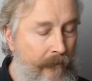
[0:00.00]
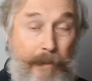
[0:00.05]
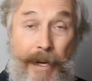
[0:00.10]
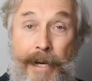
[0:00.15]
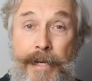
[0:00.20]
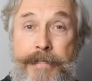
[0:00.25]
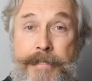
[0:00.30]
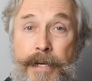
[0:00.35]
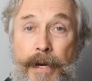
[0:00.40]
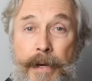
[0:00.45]

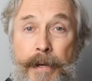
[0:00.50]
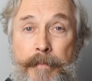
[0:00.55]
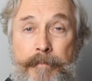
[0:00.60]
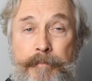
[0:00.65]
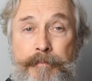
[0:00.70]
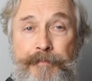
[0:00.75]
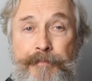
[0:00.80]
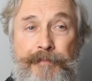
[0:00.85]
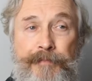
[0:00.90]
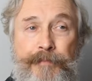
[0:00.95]
Buy
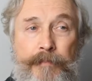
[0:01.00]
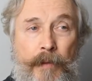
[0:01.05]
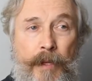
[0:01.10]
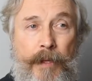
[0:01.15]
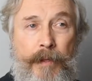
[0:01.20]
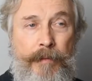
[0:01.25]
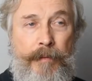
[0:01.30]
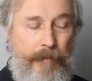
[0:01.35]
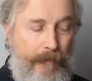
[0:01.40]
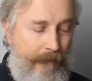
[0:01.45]
time,
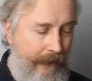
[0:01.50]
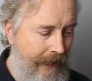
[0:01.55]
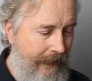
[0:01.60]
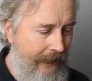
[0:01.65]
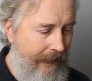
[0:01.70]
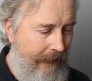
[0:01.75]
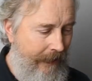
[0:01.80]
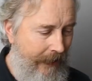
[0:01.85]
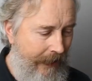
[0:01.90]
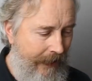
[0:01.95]

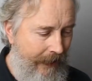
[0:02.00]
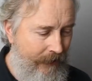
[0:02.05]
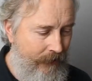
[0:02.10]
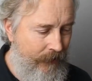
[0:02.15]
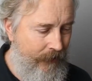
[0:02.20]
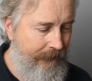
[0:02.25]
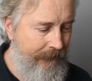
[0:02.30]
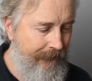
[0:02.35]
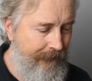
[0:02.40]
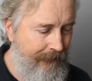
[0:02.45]
I
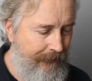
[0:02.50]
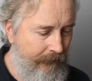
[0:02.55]
guess.